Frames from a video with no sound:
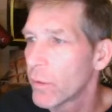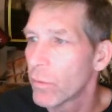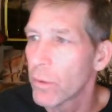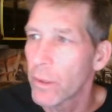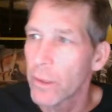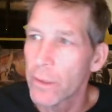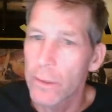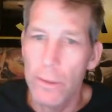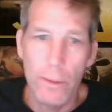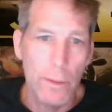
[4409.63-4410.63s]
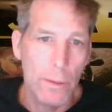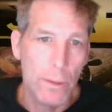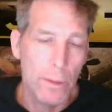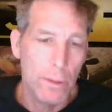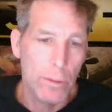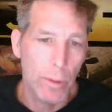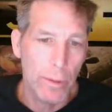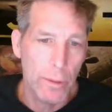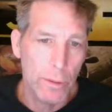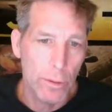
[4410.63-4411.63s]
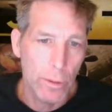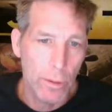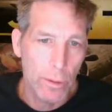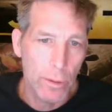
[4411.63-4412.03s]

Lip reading: organize these. So I just took.